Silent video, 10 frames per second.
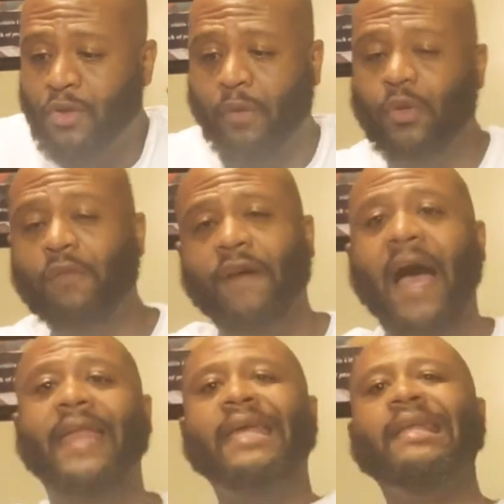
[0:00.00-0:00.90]
So if you can
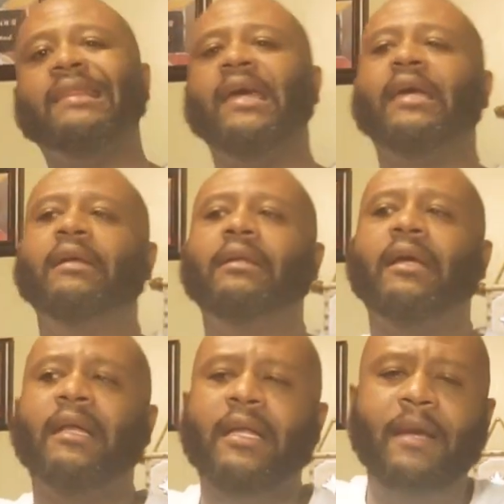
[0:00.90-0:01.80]
find anything
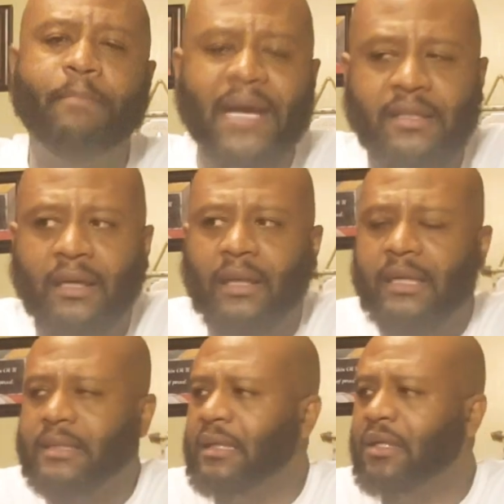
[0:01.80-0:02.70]
that, that, that
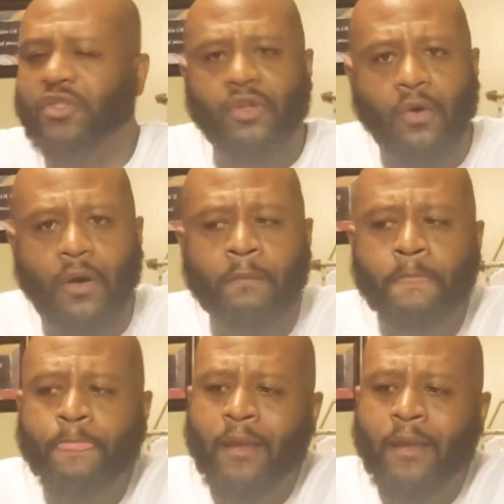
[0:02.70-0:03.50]
basically is in the store,